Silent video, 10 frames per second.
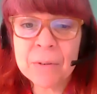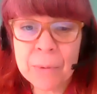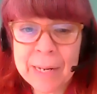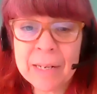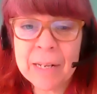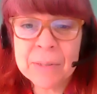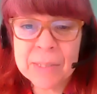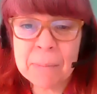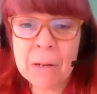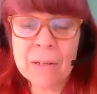great and
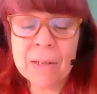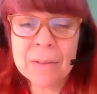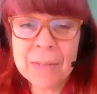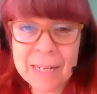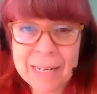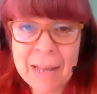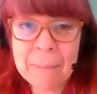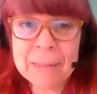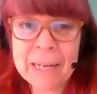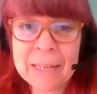small, that
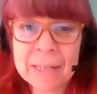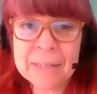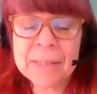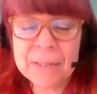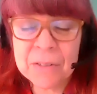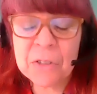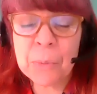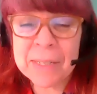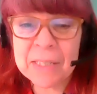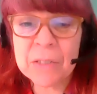accompany us into
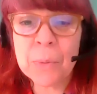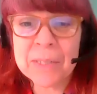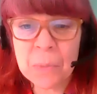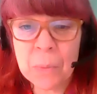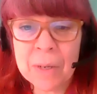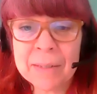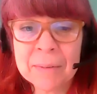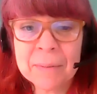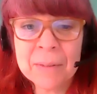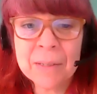2021.